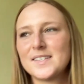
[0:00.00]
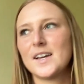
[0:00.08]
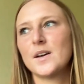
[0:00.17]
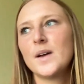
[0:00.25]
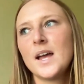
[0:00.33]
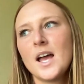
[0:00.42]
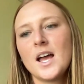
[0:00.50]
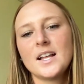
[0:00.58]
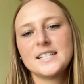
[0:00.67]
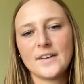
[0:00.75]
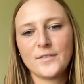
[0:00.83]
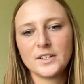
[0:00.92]
So
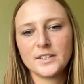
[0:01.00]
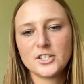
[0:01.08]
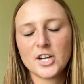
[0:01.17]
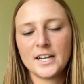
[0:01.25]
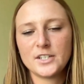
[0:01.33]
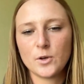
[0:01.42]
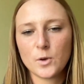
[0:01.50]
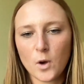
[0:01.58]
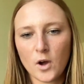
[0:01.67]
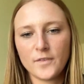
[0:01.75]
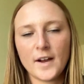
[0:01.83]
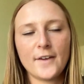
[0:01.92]
definitely try to do a
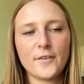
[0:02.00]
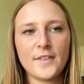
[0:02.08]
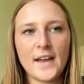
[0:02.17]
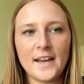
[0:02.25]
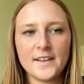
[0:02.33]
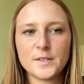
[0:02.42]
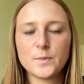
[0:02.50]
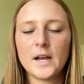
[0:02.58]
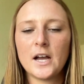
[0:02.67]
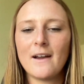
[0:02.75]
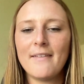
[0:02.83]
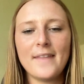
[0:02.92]
qualifier for that as
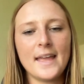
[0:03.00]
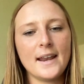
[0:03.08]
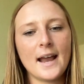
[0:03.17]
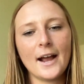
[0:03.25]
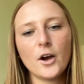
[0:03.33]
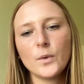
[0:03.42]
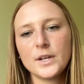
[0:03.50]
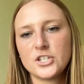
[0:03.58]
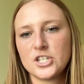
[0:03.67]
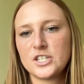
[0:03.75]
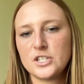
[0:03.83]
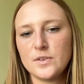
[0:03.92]
well. And then I always
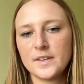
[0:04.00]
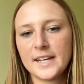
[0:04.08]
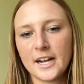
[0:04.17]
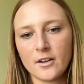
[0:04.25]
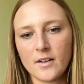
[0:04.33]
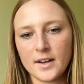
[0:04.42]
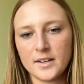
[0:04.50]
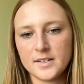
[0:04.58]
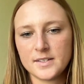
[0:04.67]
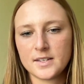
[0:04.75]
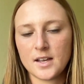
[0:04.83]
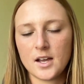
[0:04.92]
just do the
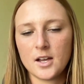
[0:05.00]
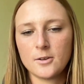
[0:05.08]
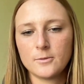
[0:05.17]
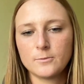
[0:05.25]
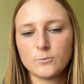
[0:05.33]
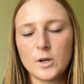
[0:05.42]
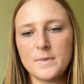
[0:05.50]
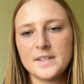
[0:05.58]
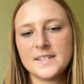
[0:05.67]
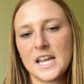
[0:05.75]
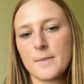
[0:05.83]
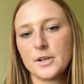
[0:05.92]
Carolinas
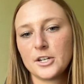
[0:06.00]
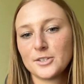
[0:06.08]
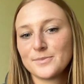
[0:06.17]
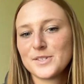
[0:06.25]
women's amateur.